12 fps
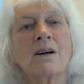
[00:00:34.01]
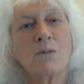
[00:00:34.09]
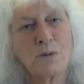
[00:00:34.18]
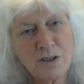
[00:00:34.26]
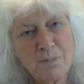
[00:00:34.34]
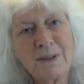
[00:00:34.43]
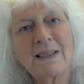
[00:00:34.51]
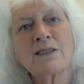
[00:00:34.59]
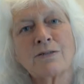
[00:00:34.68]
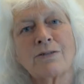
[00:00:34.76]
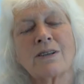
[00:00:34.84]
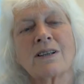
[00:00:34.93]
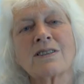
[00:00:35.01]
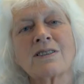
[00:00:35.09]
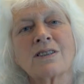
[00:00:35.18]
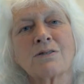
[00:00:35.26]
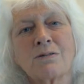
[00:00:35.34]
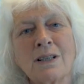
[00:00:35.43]
Which means for us
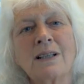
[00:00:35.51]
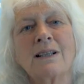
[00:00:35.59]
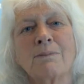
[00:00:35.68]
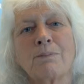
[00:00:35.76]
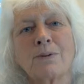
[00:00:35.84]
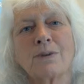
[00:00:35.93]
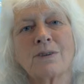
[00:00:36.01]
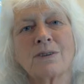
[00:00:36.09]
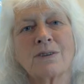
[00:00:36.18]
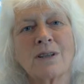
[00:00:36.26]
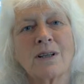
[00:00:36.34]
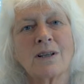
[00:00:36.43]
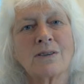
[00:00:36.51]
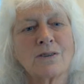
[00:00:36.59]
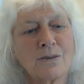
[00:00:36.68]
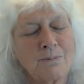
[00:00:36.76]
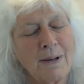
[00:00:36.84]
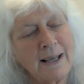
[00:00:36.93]
it's really important
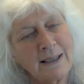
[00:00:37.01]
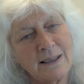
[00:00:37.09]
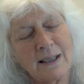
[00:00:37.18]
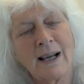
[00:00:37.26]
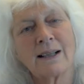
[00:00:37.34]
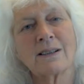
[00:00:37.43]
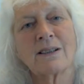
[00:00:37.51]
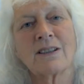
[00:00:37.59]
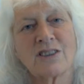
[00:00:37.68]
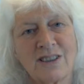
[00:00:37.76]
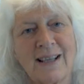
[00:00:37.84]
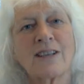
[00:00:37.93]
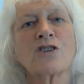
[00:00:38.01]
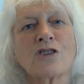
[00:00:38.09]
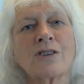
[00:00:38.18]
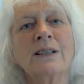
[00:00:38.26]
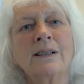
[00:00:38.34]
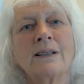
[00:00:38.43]
to make the Arctic a sanctuary,